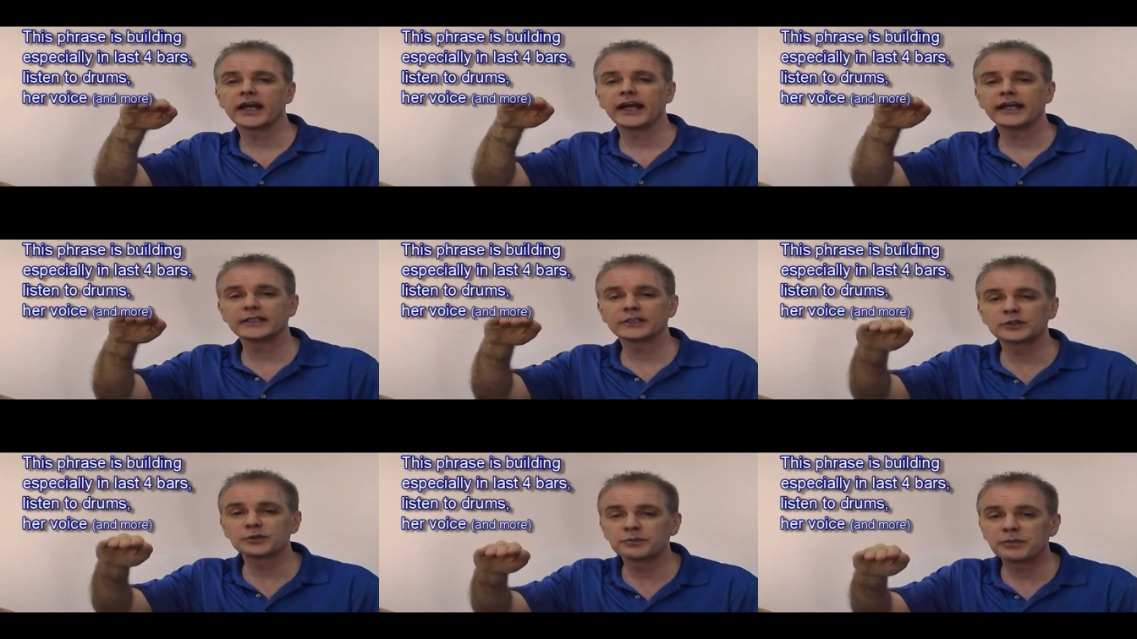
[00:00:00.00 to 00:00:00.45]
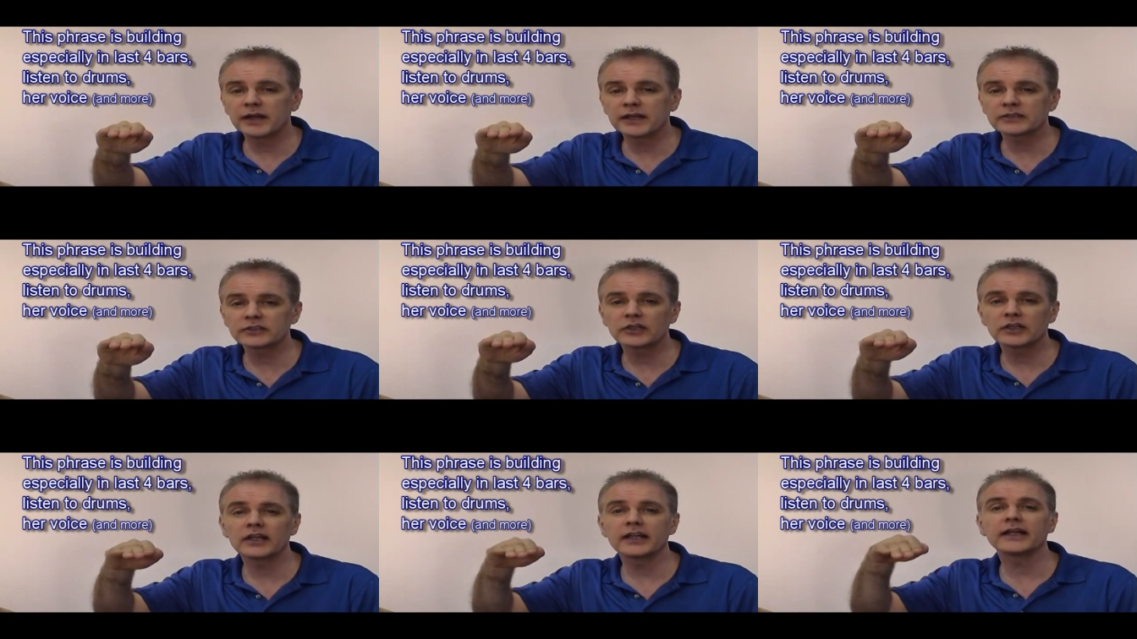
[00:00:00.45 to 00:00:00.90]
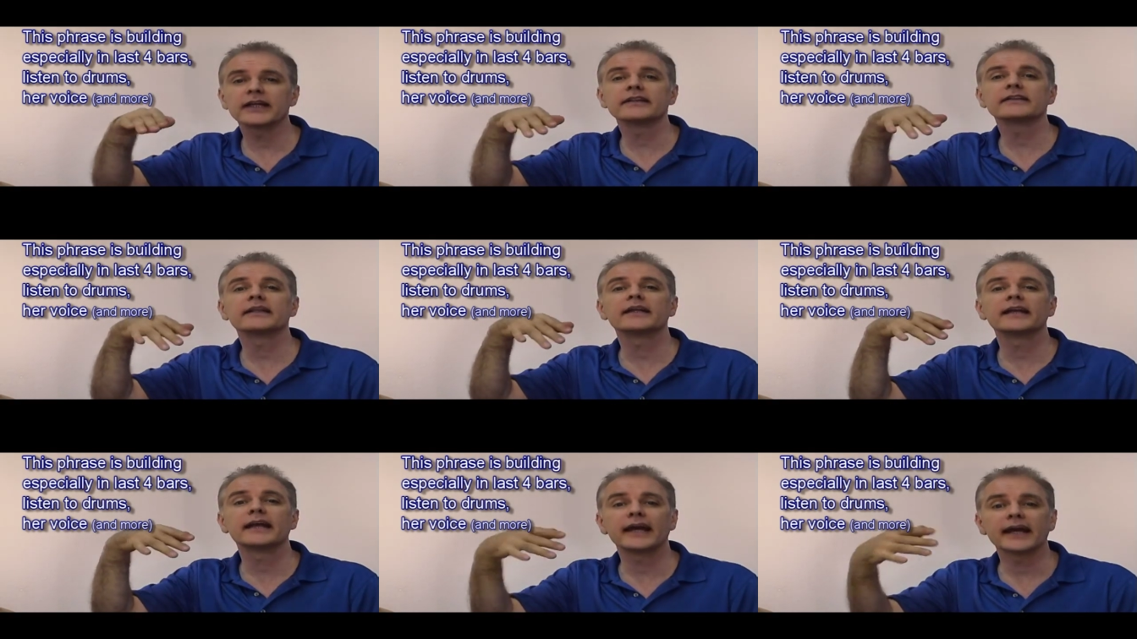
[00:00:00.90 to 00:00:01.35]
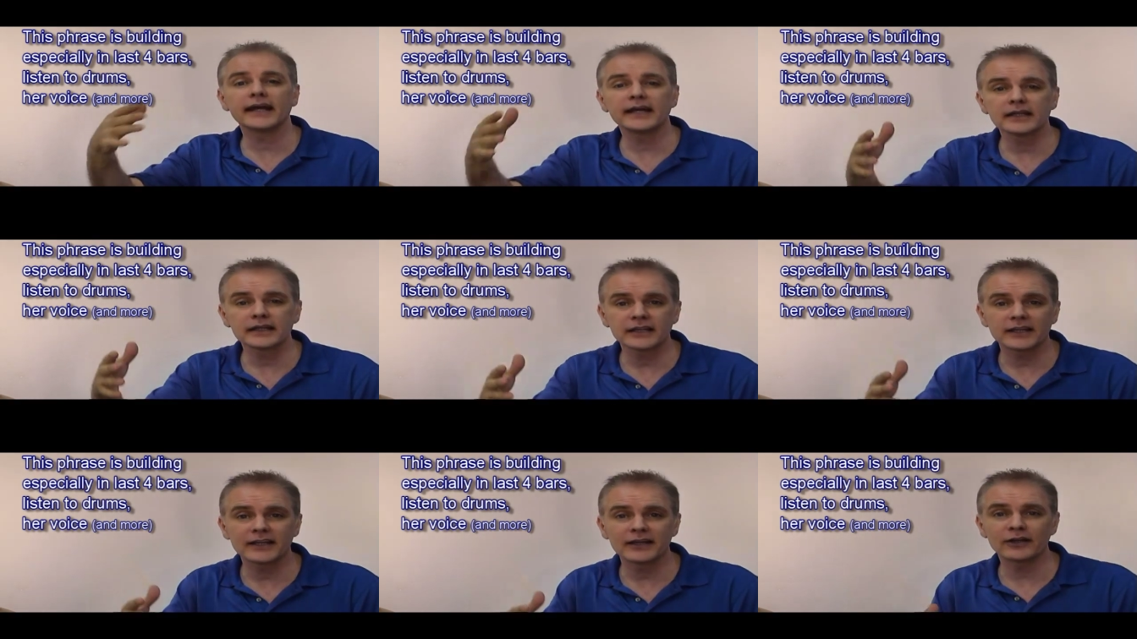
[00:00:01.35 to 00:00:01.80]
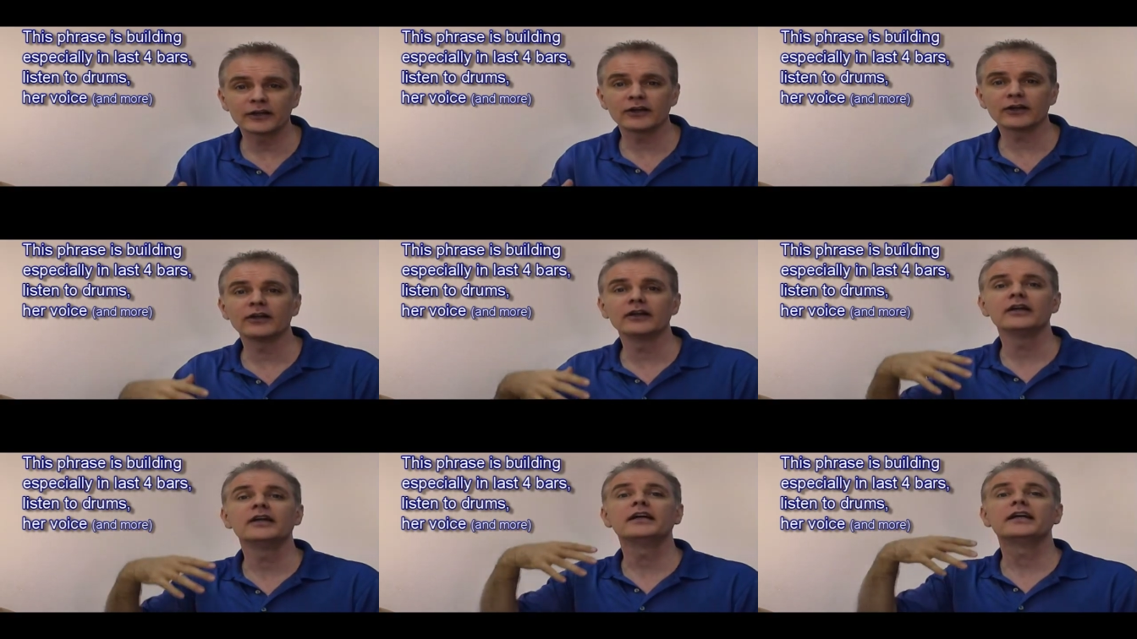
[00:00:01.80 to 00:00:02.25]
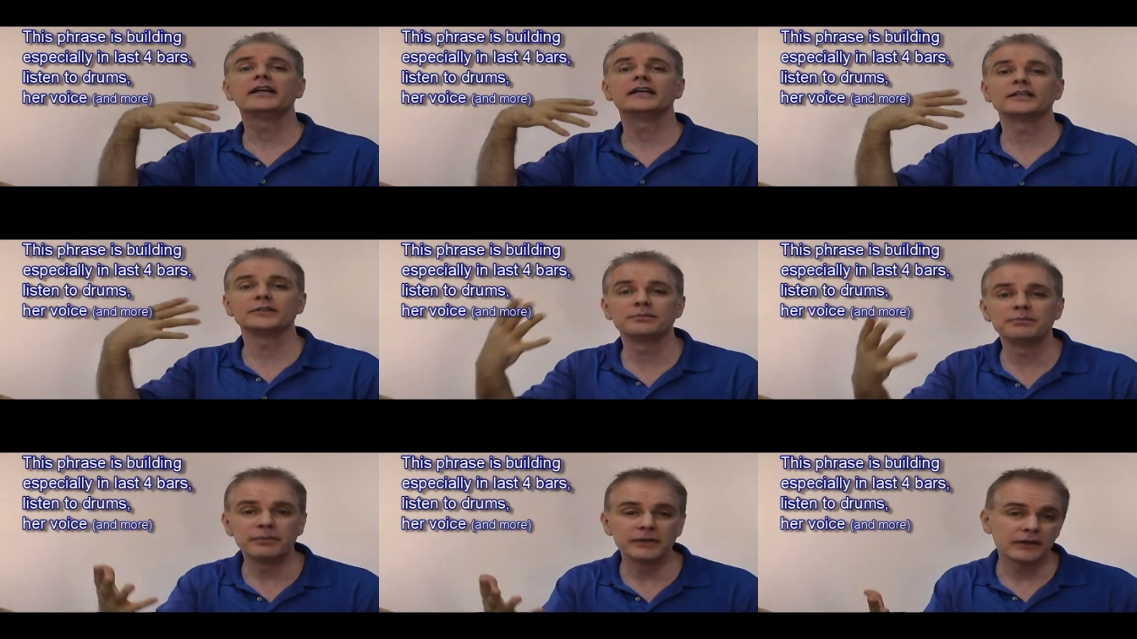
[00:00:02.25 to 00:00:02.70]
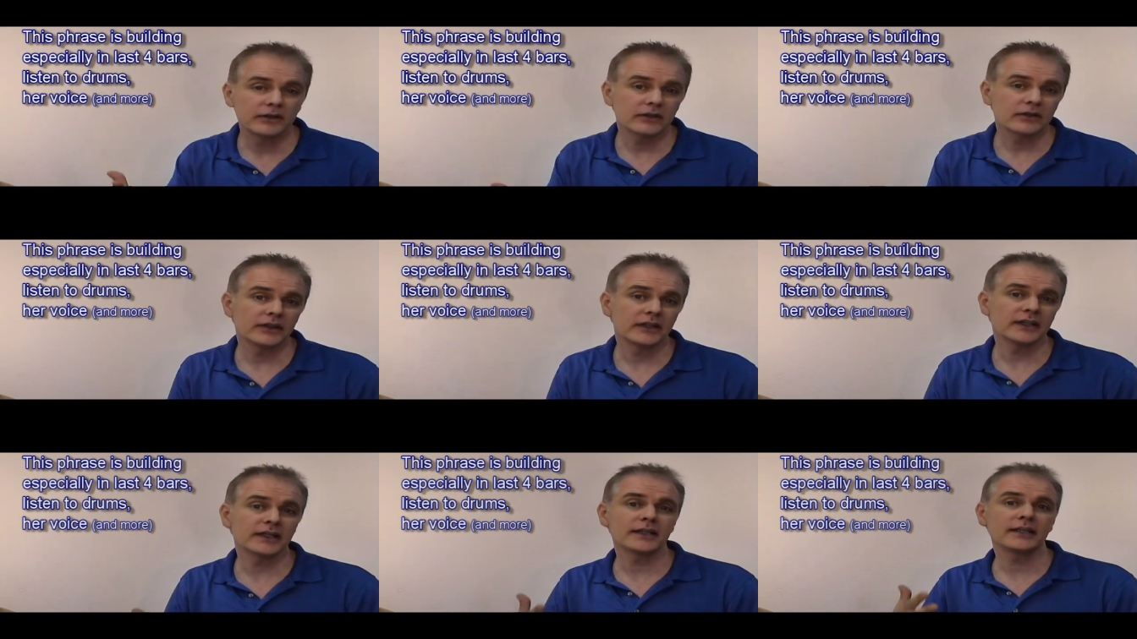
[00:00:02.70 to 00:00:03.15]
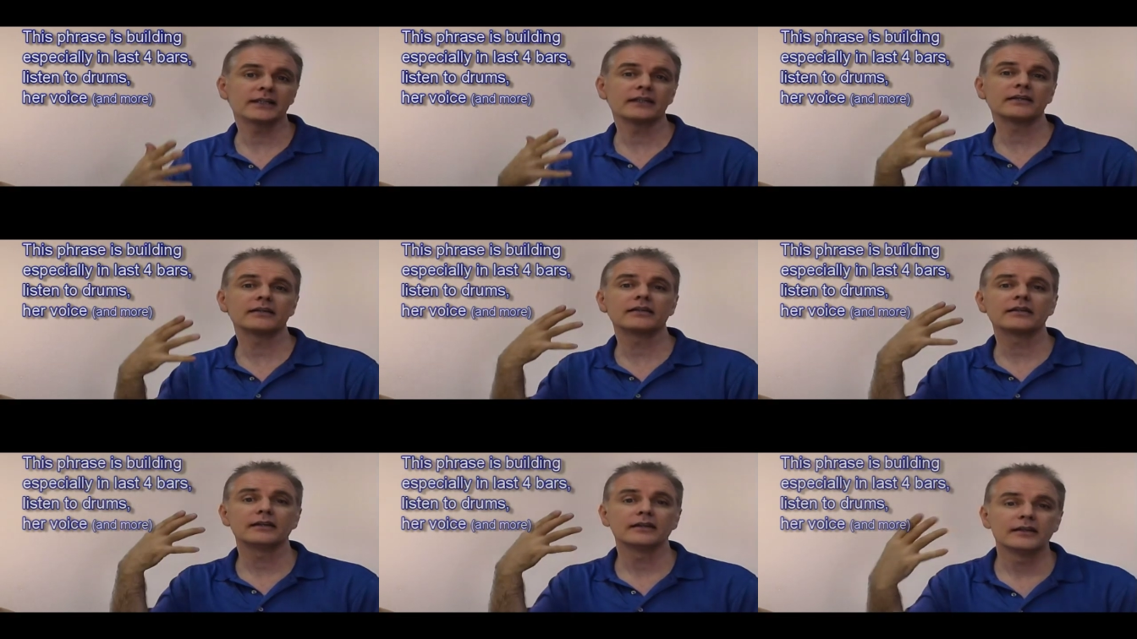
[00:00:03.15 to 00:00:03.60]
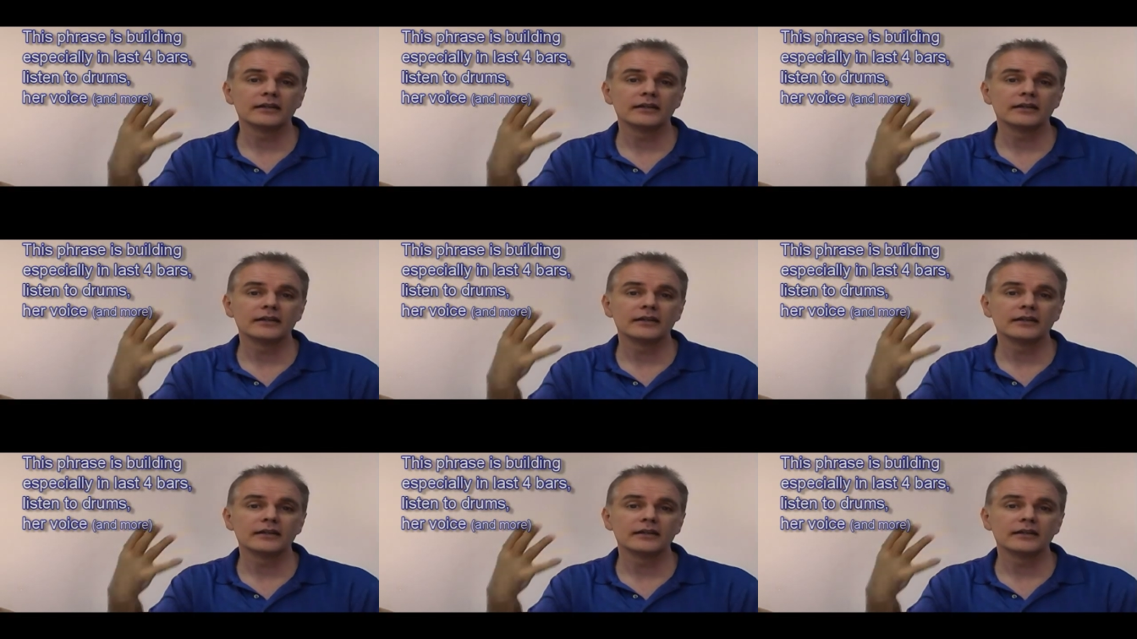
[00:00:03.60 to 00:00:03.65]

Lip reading: especially at the end here, is building